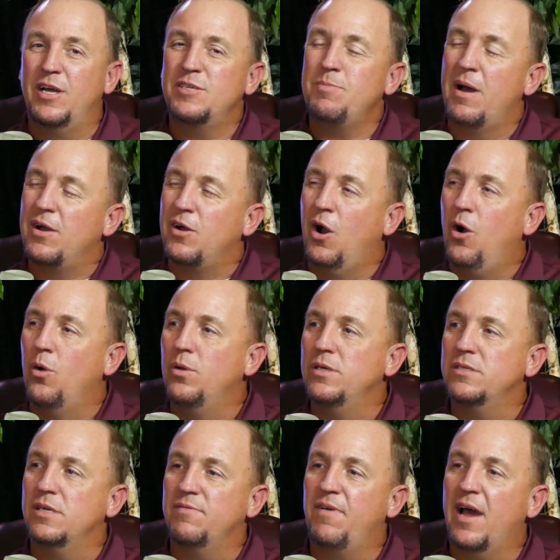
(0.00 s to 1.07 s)
my goal,
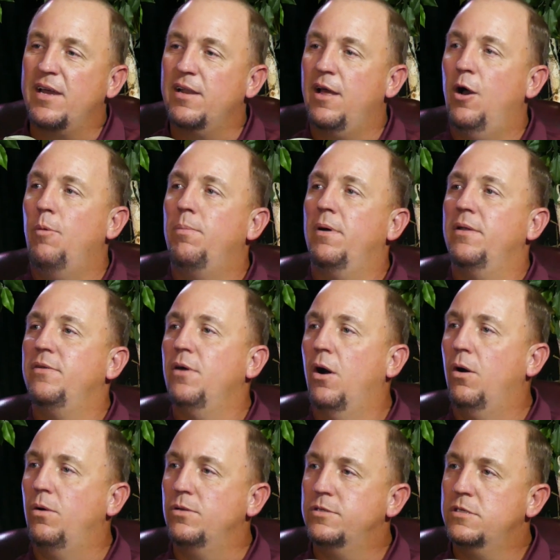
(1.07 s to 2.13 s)
is if I could help
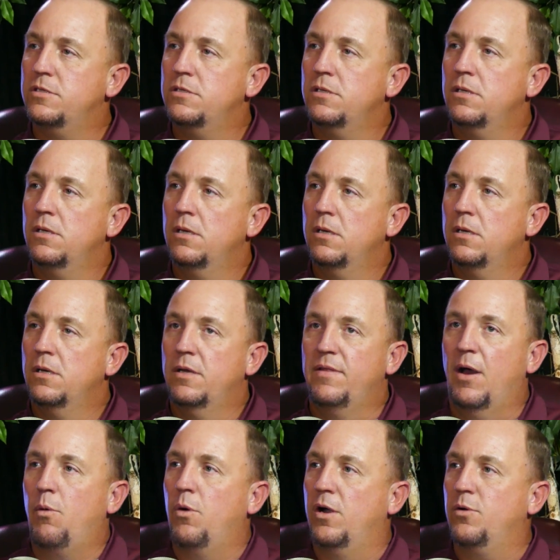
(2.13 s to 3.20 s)
adults
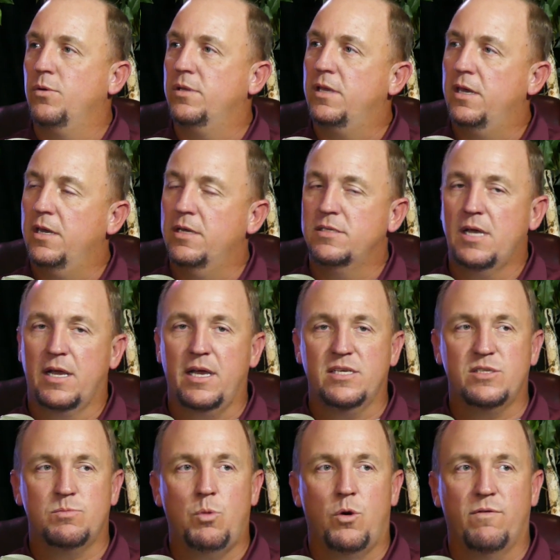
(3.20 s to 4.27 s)
that work with kids. I
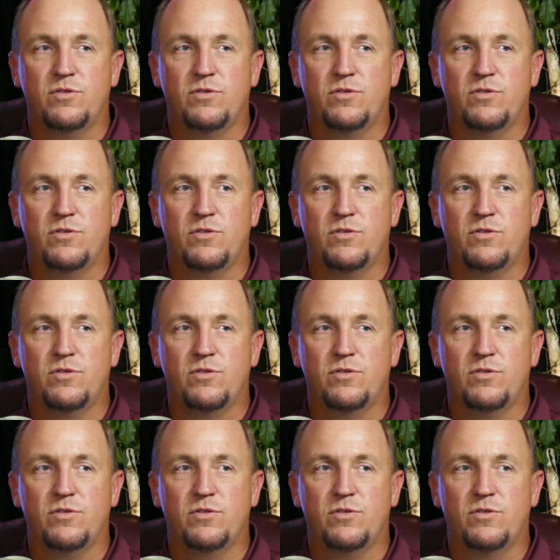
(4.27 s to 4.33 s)
guess it's more of a